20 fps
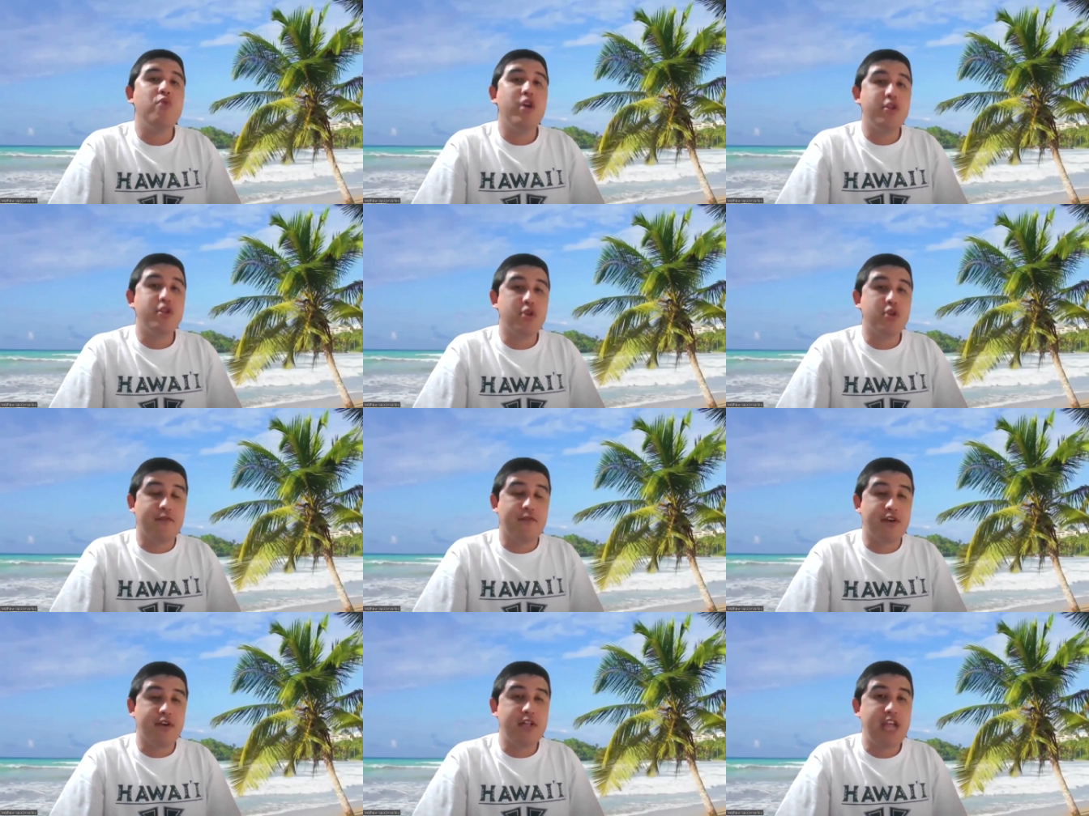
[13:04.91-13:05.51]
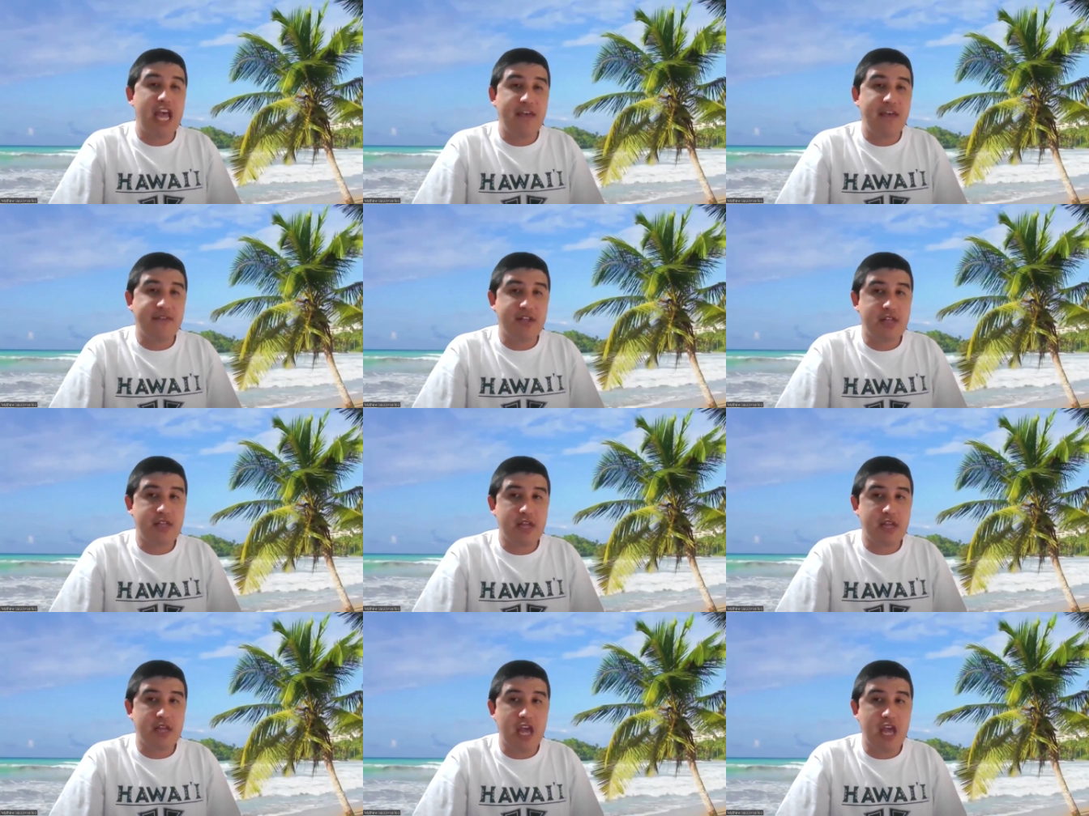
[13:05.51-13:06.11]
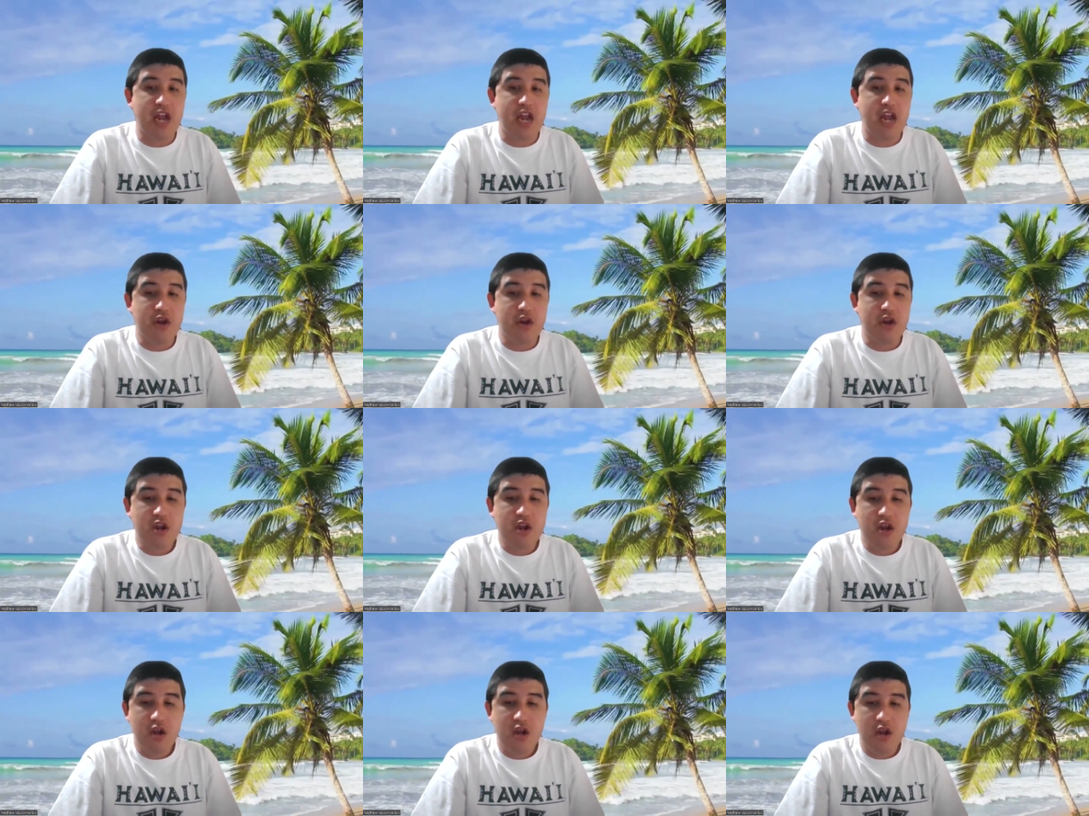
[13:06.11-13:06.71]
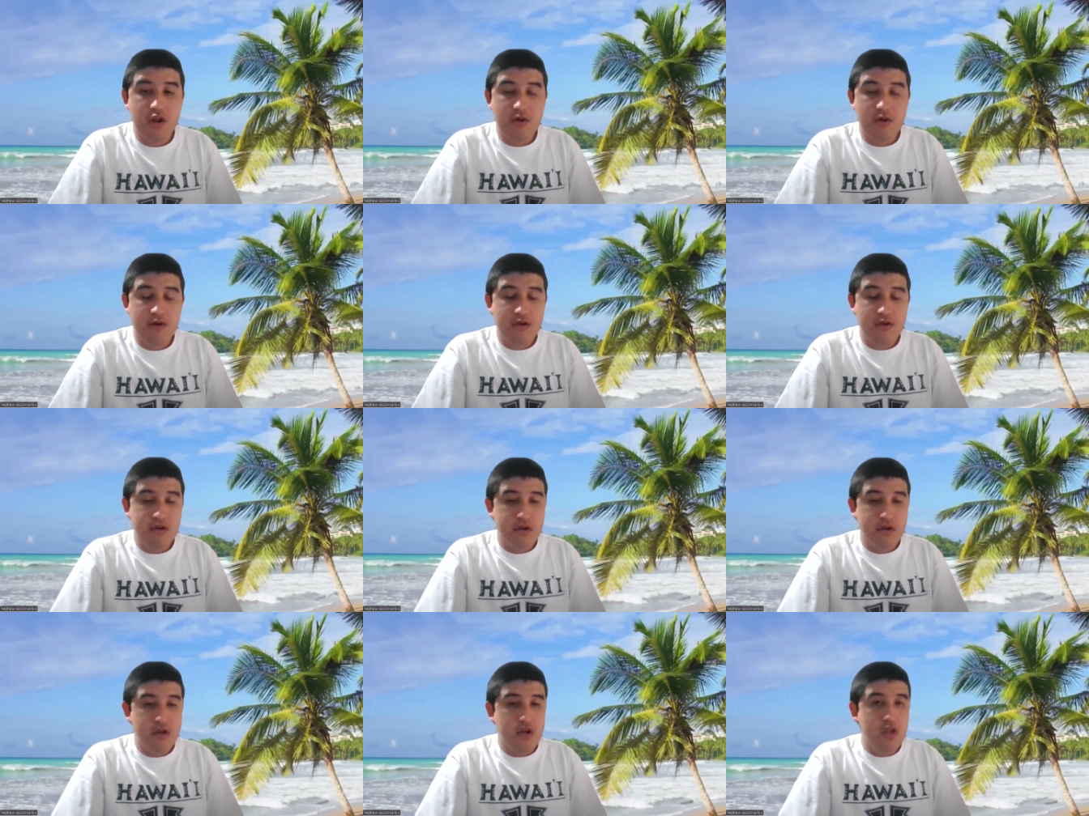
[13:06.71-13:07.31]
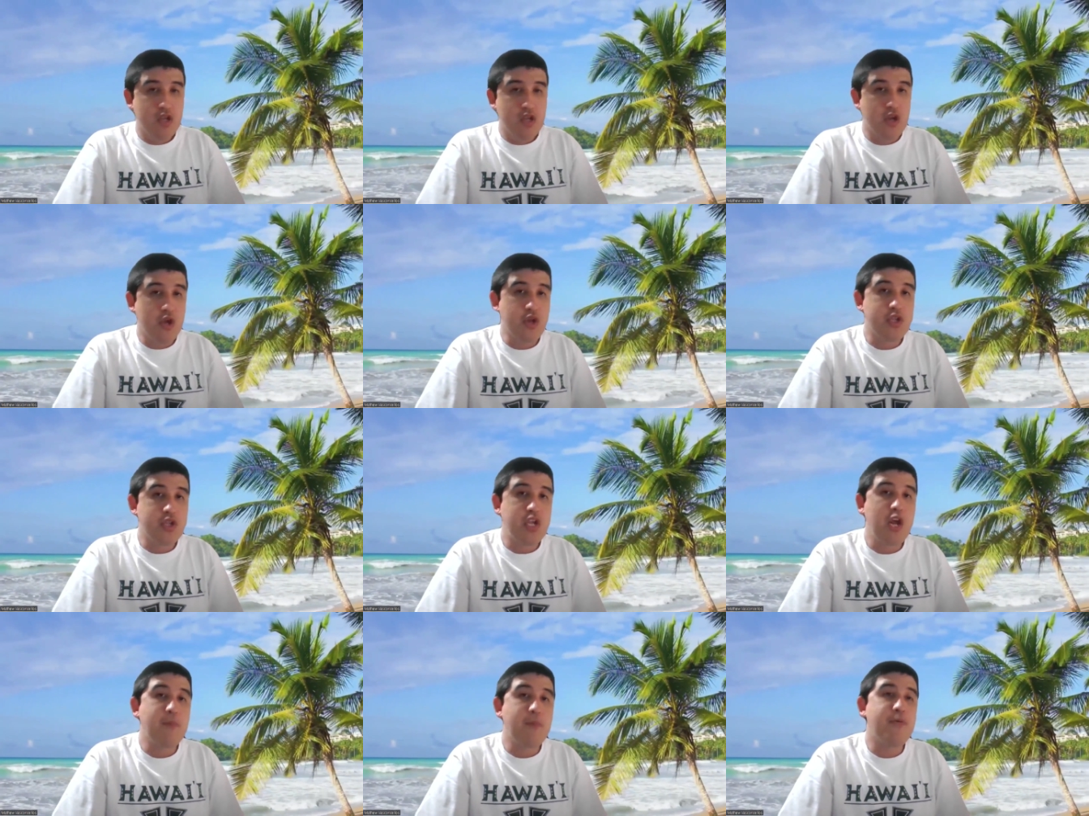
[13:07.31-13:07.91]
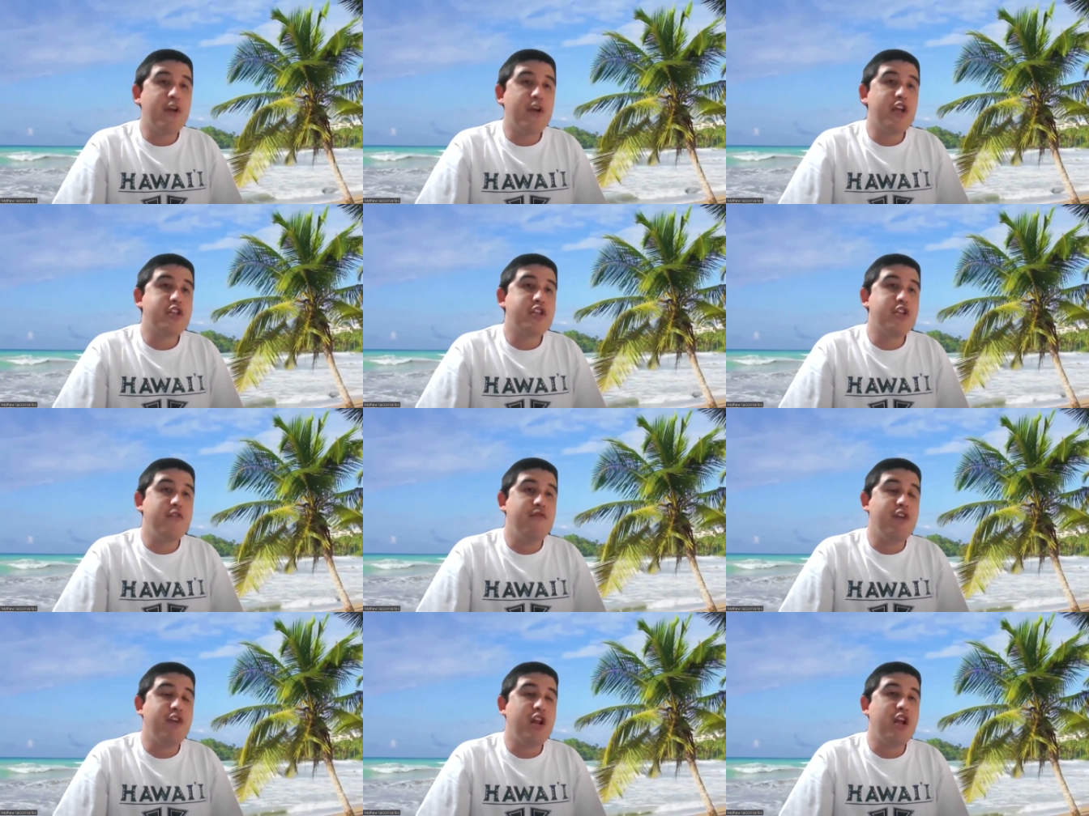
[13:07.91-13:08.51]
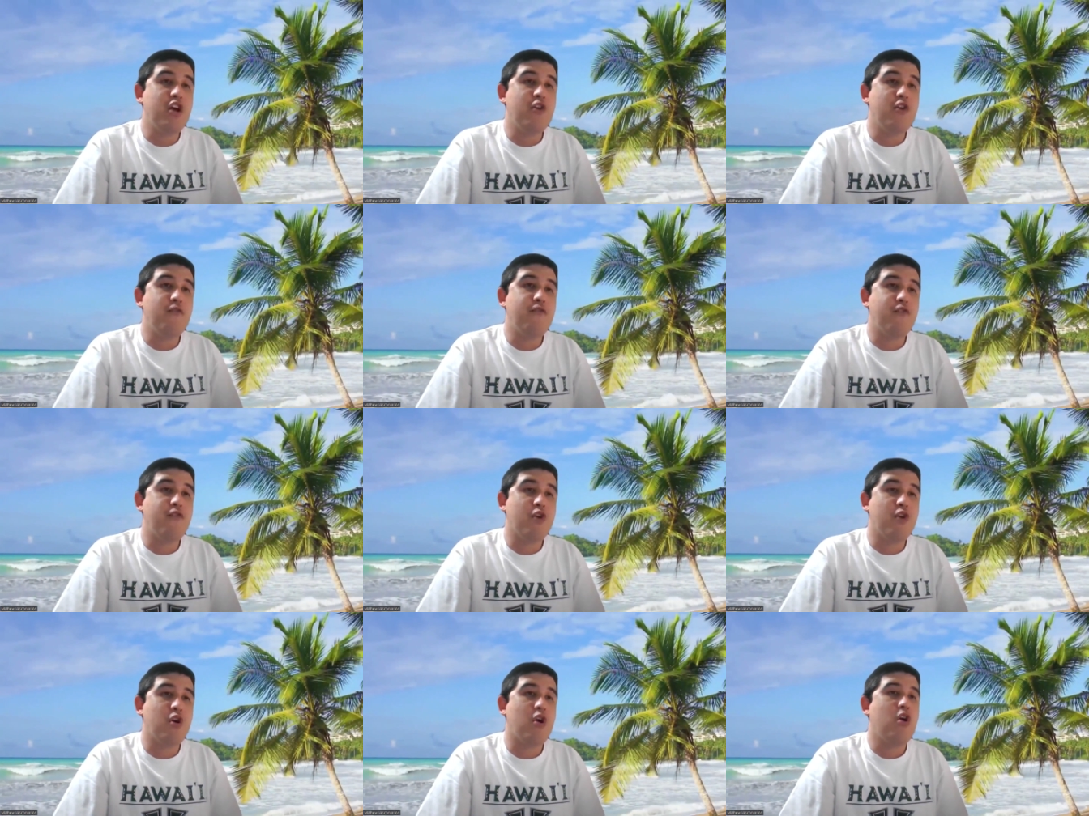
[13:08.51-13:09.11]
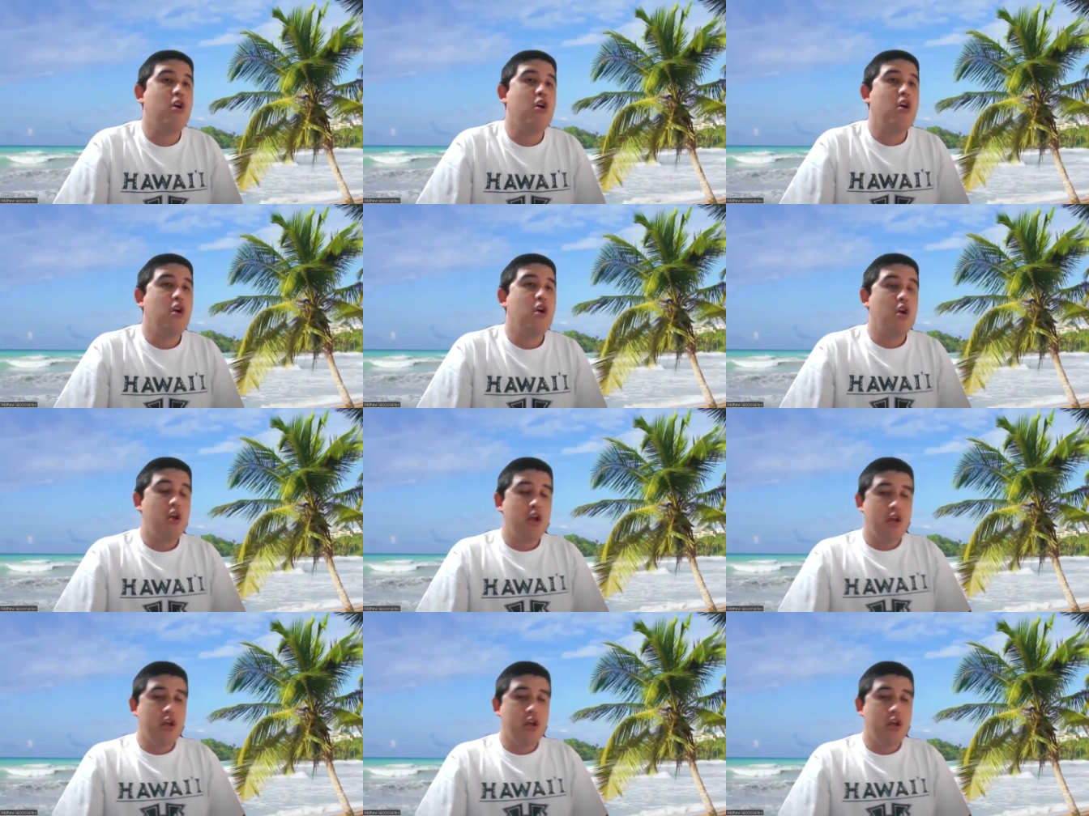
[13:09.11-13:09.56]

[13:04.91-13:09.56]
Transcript: 2 wins over Davis again. So you'll see a prediction video for